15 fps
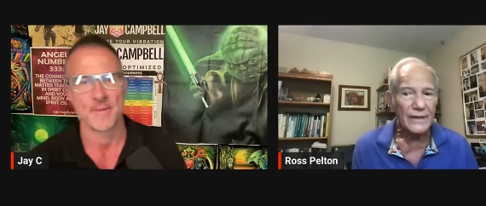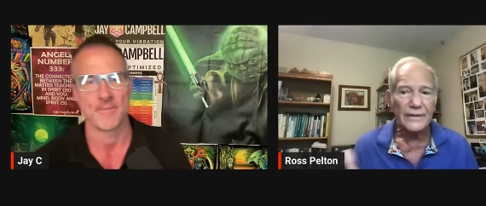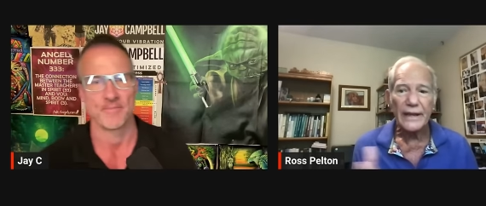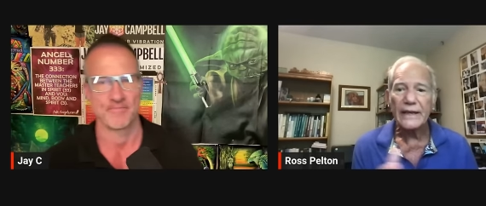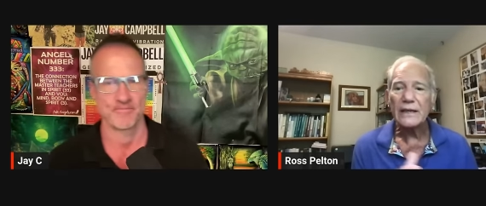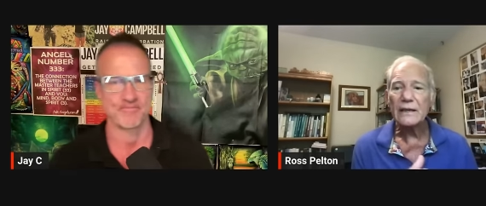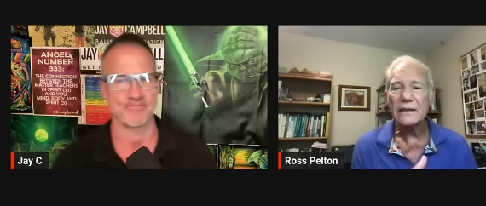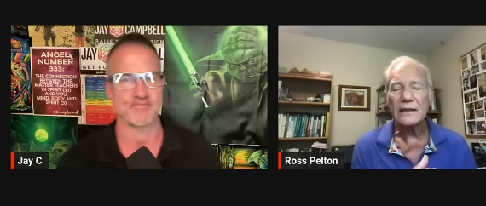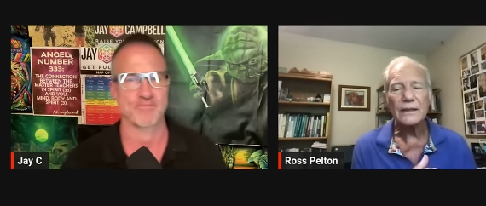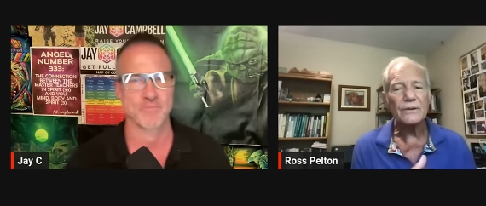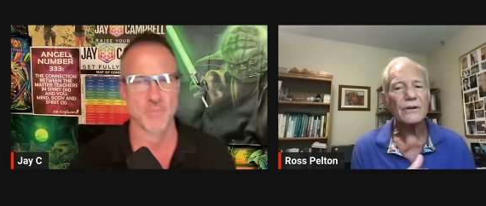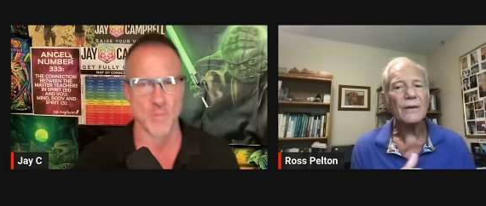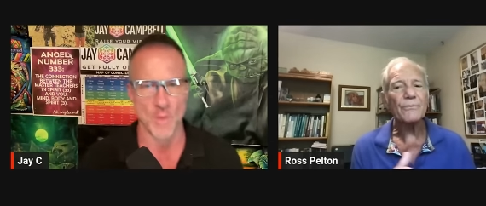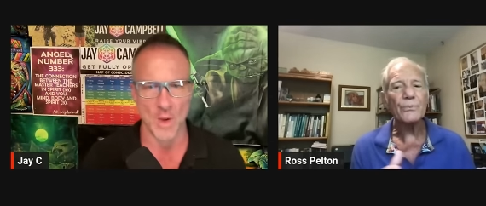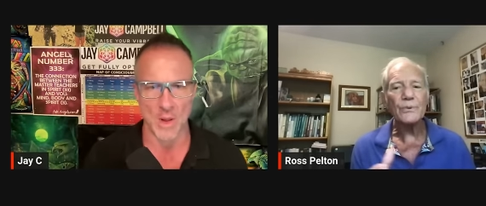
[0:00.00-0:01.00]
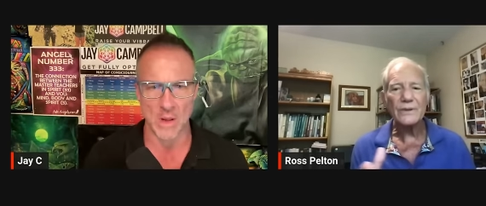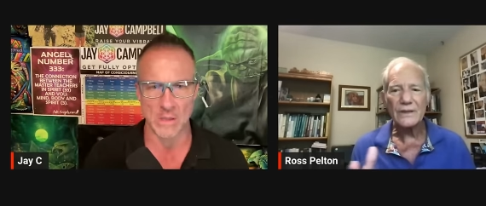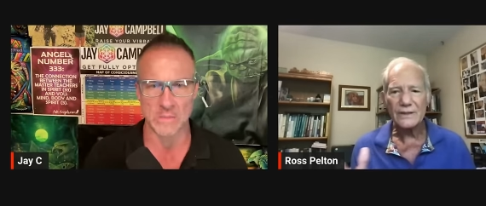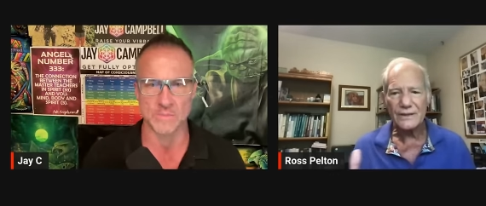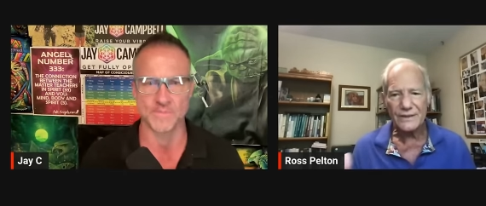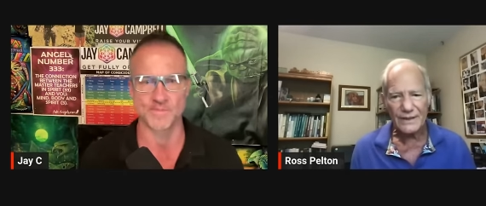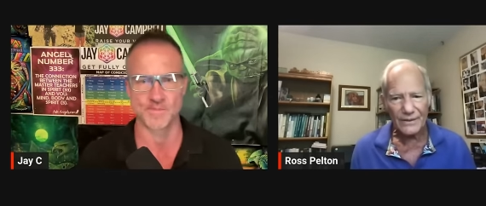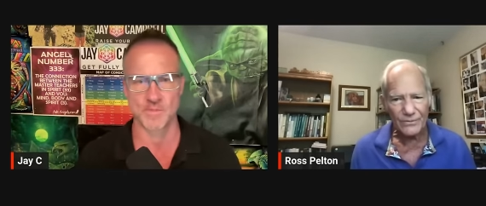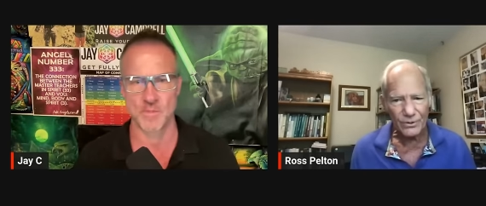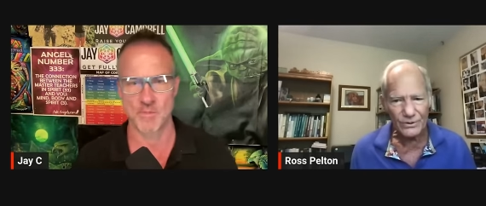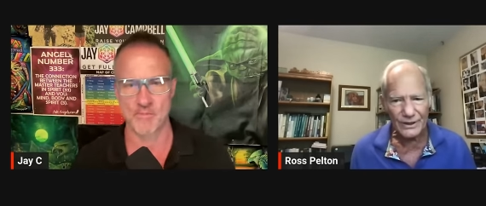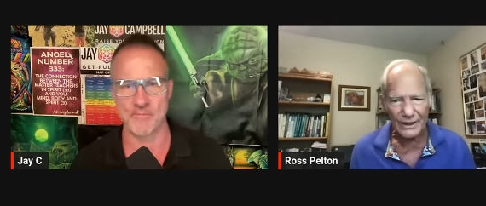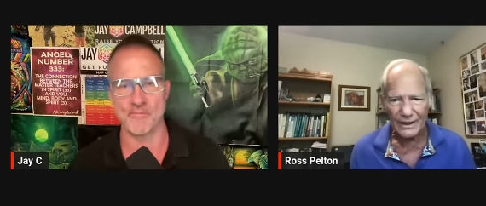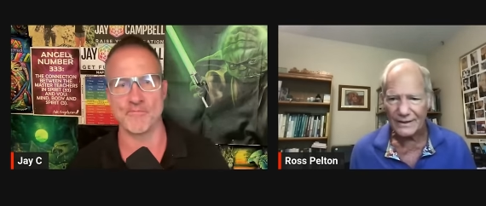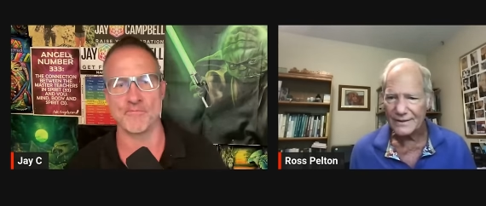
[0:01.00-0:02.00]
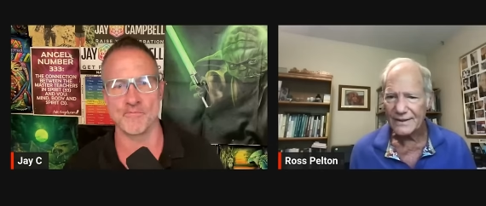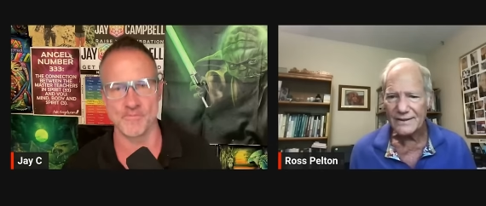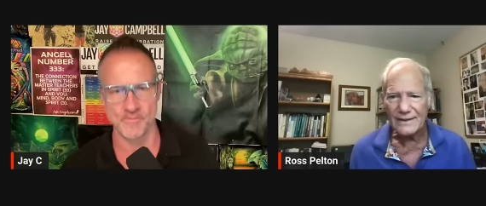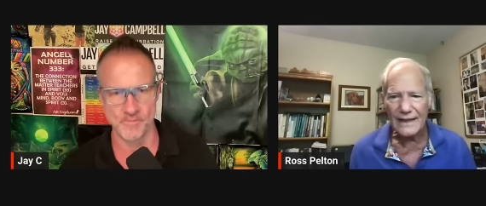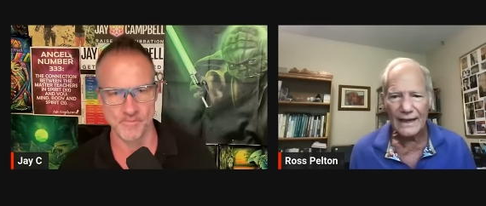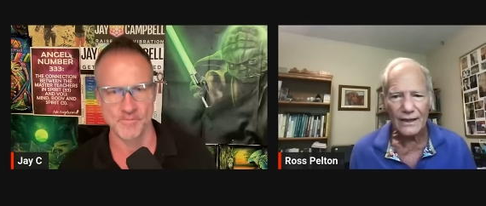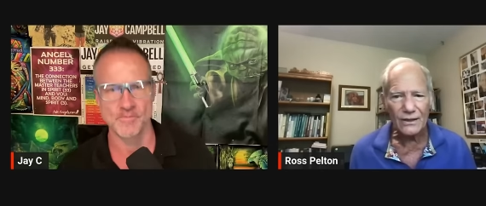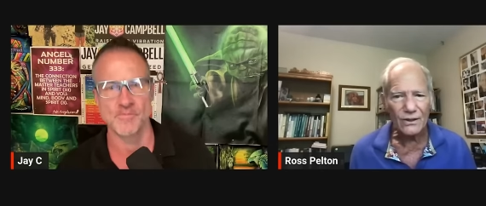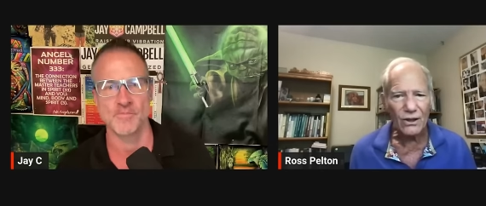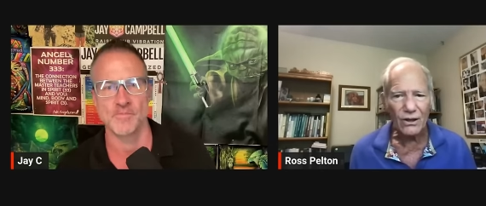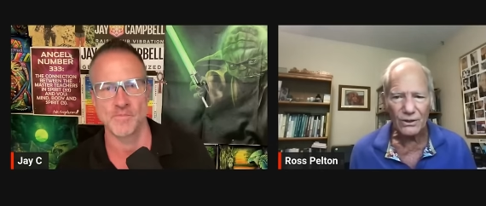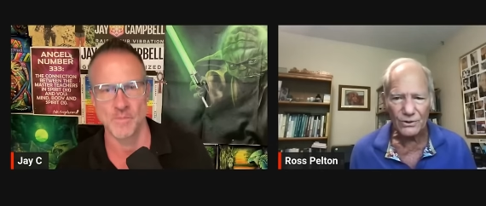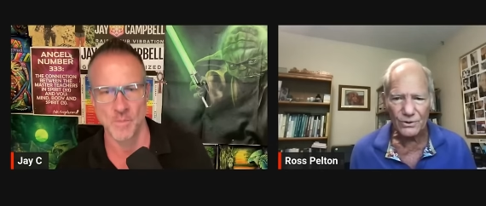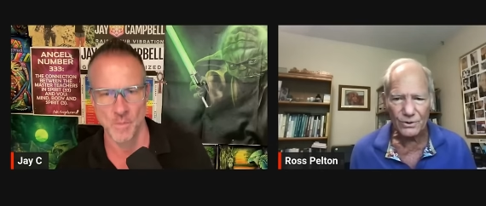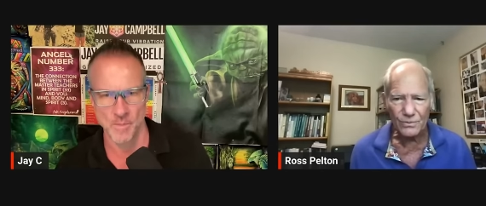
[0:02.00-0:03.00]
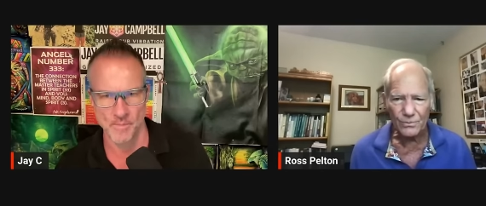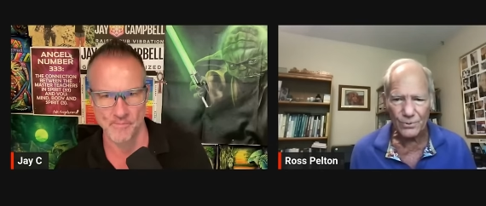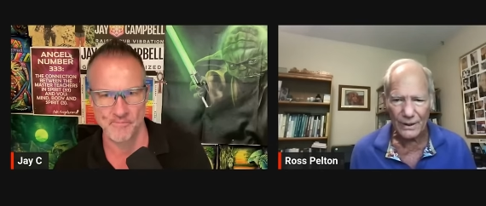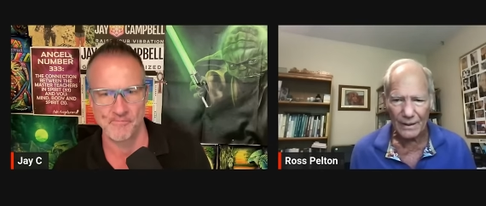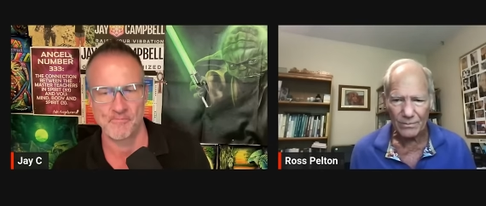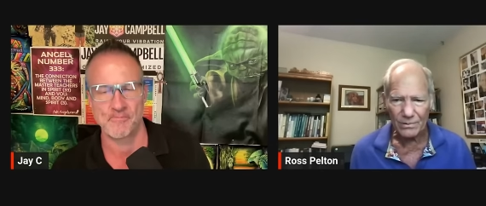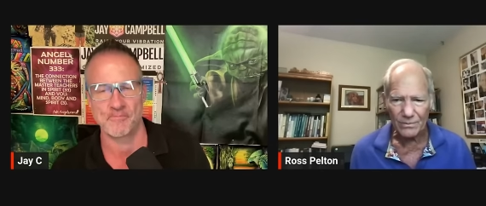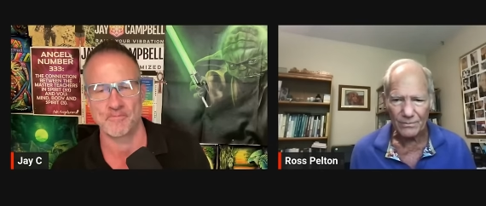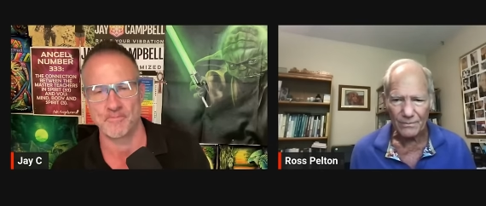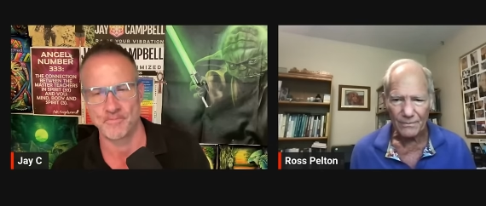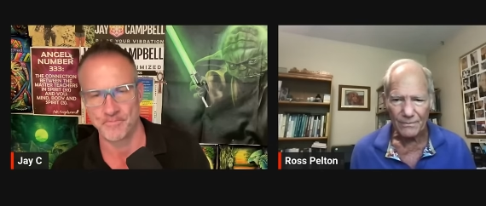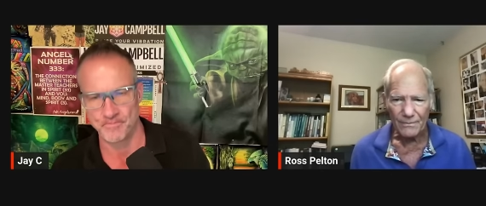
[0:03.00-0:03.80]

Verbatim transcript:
Speaker 1: They clear up within several days. It's not a long-term problem,